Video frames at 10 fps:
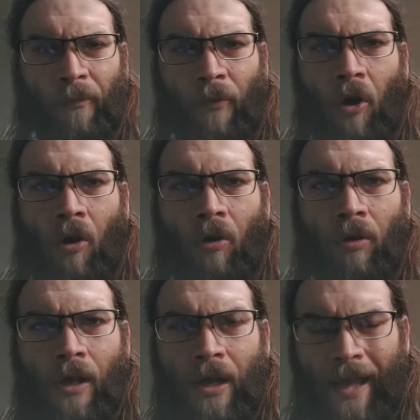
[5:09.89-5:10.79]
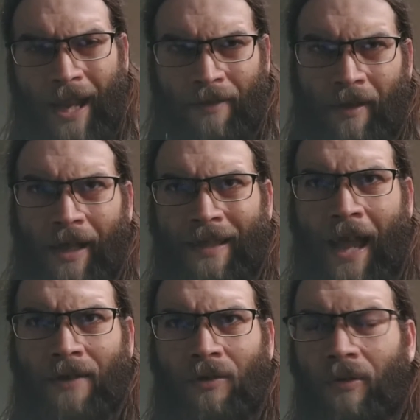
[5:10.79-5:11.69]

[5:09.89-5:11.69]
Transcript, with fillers: and fall, anything like that.